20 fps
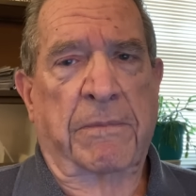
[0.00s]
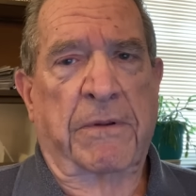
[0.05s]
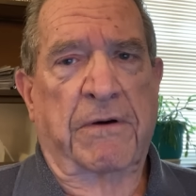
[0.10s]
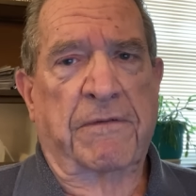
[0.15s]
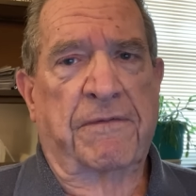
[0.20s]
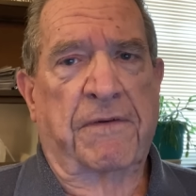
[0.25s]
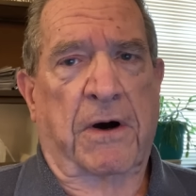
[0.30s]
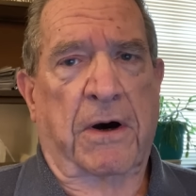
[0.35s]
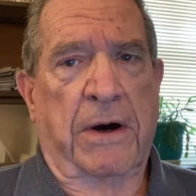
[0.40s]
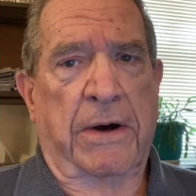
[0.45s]
the
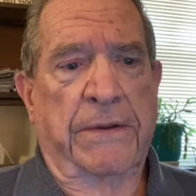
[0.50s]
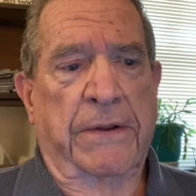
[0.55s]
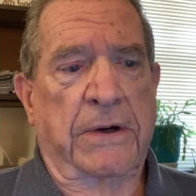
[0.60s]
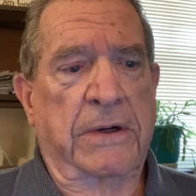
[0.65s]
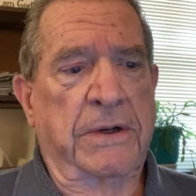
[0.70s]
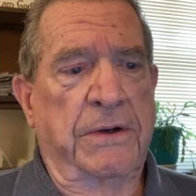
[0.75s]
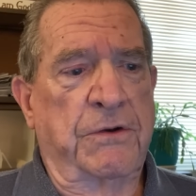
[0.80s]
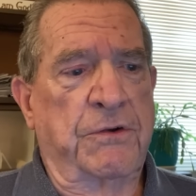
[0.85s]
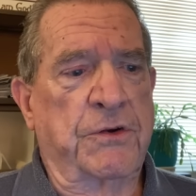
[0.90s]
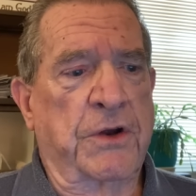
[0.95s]

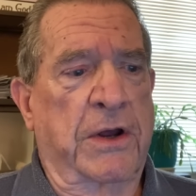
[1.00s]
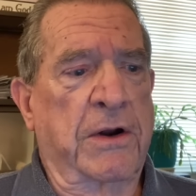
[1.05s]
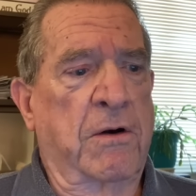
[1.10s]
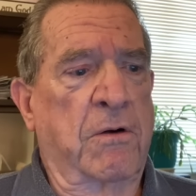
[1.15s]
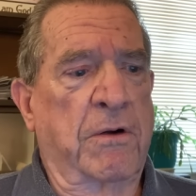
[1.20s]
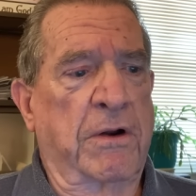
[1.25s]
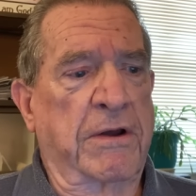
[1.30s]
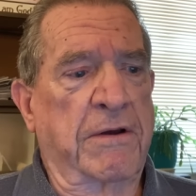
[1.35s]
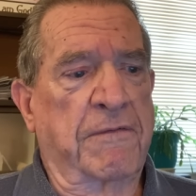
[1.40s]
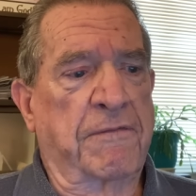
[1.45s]
Father
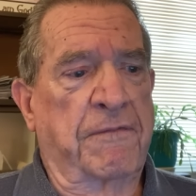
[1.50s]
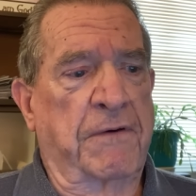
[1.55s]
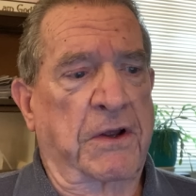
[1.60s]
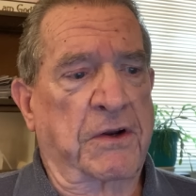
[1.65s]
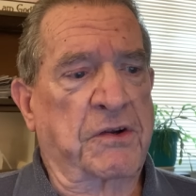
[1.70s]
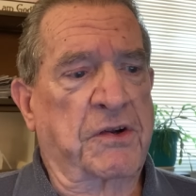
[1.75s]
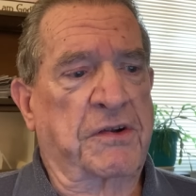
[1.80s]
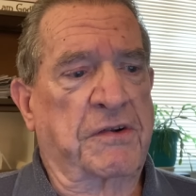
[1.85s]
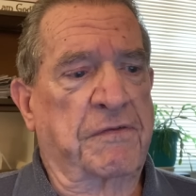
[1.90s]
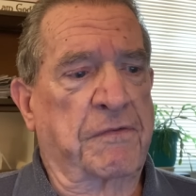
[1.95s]
generally
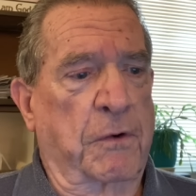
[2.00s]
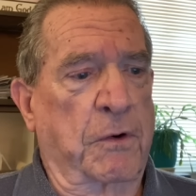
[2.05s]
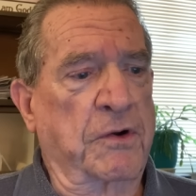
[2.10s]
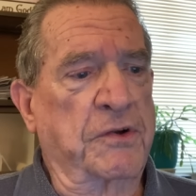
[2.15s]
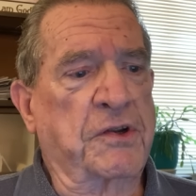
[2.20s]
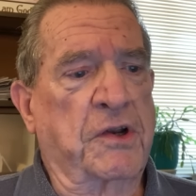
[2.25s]
fits 1